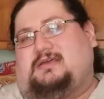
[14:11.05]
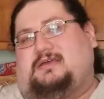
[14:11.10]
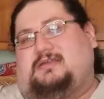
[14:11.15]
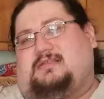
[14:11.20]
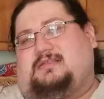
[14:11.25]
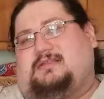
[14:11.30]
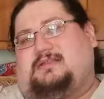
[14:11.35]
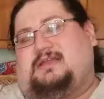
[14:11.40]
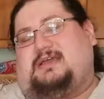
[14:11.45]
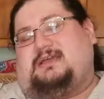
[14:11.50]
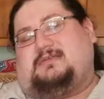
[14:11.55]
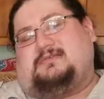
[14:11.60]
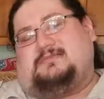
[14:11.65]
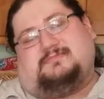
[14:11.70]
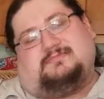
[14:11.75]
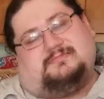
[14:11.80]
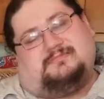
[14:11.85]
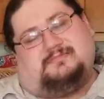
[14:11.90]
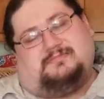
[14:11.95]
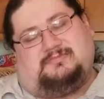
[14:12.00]
Other than that,
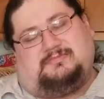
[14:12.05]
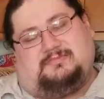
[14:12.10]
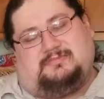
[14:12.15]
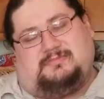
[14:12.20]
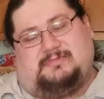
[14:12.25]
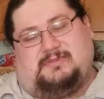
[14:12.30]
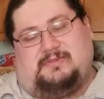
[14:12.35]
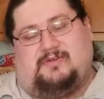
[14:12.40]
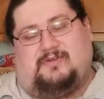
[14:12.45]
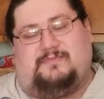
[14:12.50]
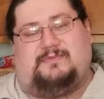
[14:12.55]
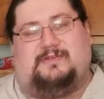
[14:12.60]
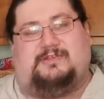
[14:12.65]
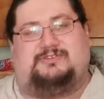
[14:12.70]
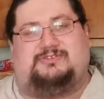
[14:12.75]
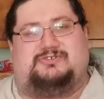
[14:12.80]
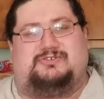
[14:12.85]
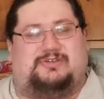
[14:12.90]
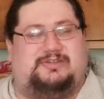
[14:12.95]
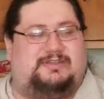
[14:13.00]
hope you
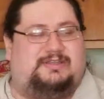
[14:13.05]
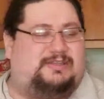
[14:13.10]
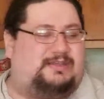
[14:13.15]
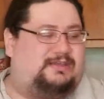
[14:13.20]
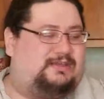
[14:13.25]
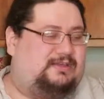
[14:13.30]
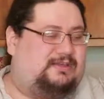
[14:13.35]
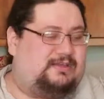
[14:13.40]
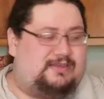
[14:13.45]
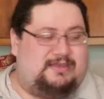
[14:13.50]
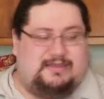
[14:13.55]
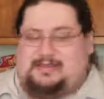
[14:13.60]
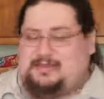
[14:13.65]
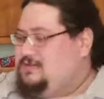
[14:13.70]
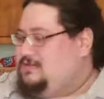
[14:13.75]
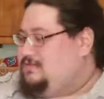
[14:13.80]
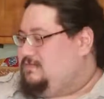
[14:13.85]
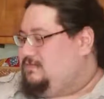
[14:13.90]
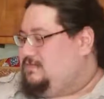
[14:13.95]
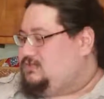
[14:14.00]
enjoyed the
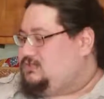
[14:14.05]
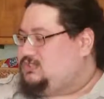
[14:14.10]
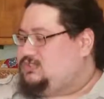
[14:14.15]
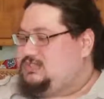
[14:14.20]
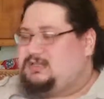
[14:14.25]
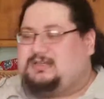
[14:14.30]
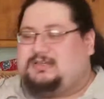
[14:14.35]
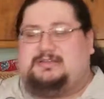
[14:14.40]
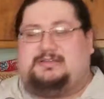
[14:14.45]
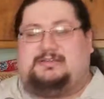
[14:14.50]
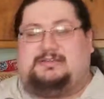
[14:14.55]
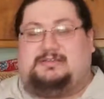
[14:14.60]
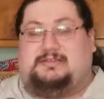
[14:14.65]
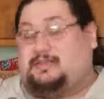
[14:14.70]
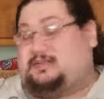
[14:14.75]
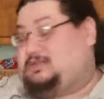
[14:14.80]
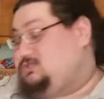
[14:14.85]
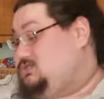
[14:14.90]
first ever